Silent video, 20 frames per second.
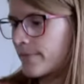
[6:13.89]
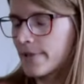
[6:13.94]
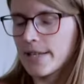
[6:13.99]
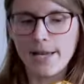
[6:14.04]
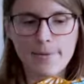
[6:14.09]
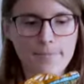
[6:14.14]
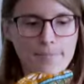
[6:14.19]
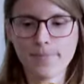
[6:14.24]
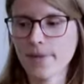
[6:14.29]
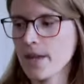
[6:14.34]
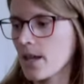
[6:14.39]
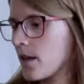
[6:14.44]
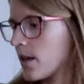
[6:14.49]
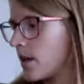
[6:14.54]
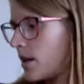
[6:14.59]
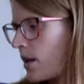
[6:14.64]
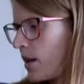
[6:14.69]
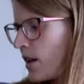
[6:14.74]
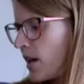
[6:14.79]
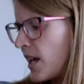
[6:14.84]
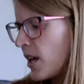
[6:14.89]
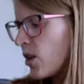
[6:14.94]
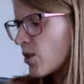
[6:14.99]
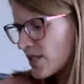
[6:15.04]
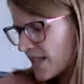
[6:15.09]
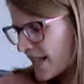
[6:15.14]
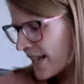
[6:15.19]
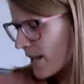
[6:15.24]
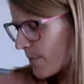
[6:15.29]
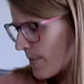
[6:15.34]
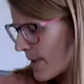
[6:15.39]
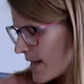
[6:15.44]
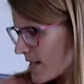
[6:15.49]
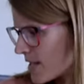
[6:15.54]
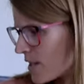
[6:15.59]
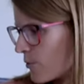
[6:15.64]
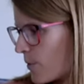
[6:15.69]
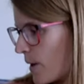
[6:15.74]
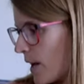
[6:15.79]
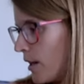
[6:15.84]
Yeah. Looks like a
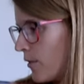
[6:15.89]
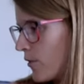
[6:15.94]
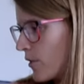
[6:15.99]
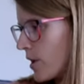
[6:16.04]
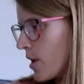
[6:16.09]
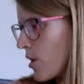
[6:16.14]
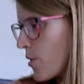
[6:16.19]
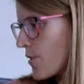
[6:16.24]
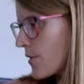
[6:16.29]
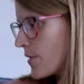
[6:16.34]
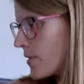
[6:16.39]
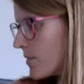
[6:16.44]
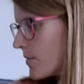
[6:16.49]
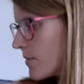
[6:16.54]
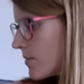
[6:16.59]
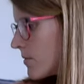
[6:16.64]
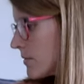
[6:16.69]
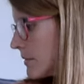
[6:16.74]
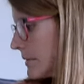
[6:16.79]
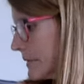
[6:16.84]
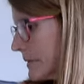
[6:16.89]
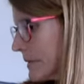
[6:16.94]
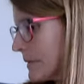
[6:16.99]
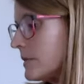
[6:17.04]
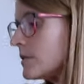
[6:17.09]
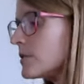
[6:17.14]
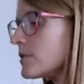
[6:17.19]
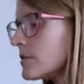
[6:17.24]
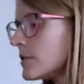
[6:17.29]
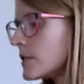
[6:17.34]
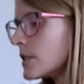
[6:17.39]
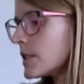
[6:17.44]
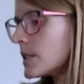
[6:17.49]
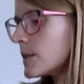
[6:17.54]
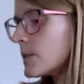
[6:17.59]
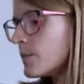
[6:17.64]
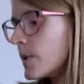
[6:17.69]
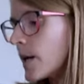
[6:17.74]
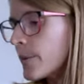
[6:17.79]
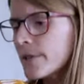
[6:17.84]
massive pile of clothes.
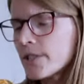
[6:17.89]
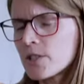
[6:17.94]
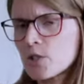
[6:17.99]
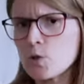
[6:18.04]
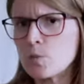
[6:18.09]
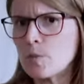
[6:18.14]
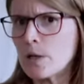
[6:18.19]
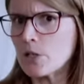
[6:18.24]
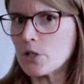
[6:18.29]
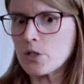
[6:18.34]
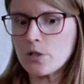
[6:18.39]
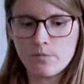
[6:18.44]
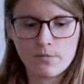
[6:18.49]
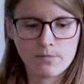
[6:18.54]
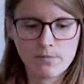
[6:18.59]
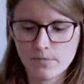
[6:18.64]
Maybe it's too much.